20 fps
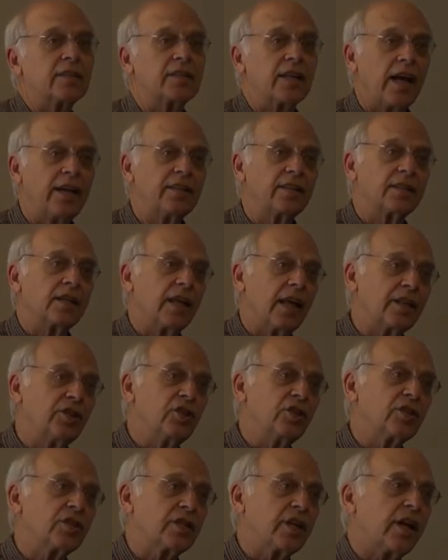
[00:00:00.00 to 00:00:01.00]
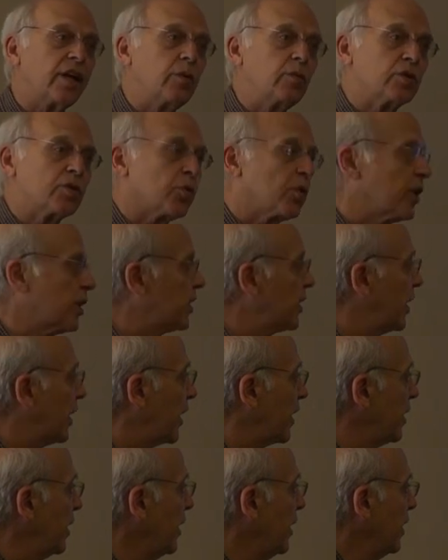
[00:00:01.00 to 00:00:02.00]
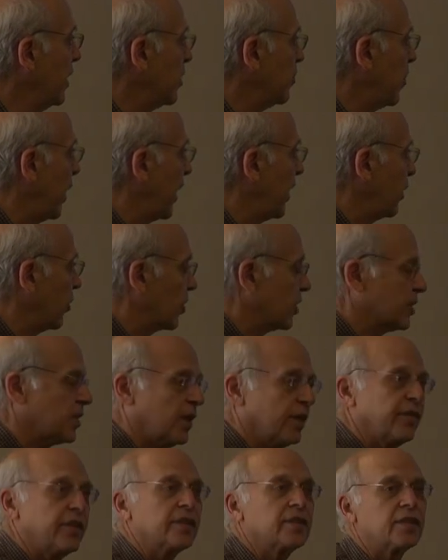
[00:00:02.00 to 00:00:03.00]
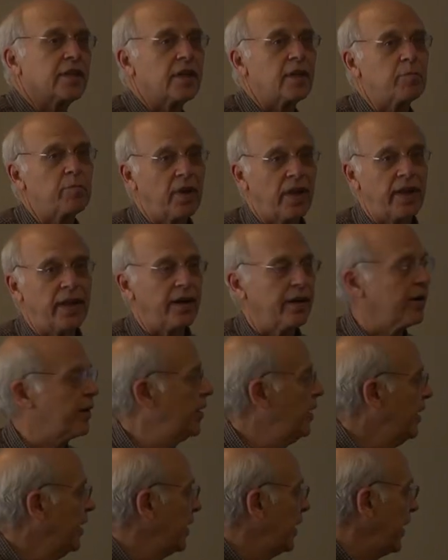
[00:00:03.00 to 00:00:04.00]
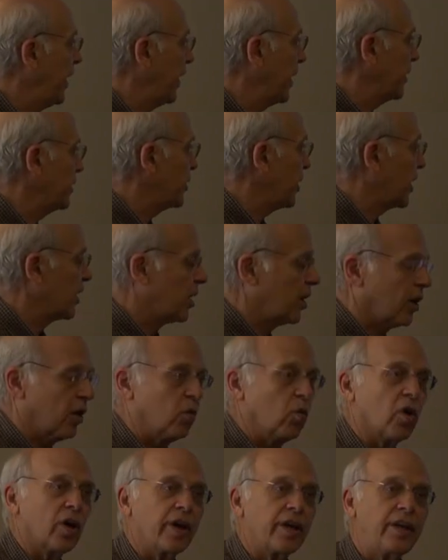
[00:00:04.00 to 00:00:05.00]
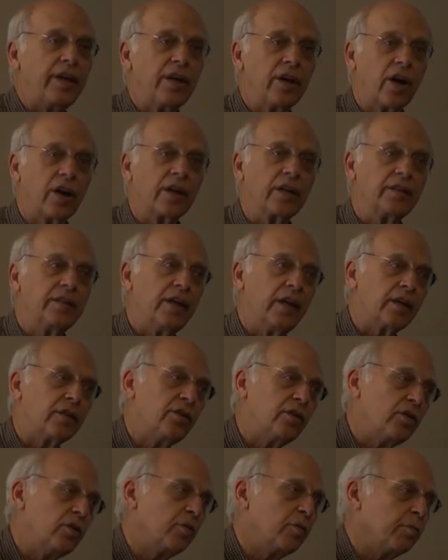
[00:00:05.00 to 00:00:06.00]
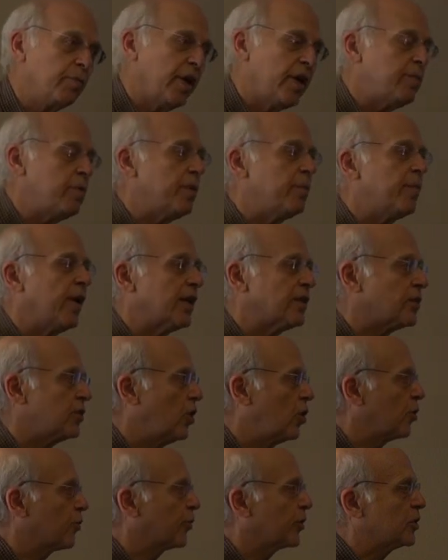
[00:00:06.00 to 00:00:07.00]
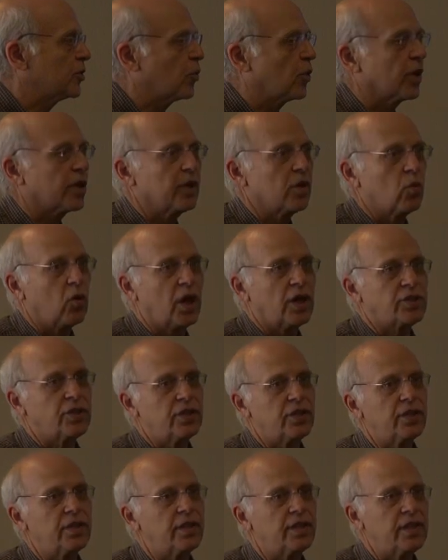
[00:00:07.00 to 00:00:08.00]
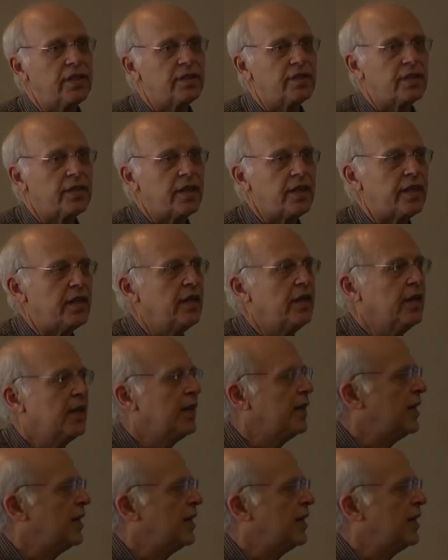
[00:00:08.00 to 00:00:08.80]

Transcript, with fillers: a site selection study was worked on by Lawrence Livingston, a planner, and John Carl Warnecke, an architect who may be best known for his work in Washington, D C,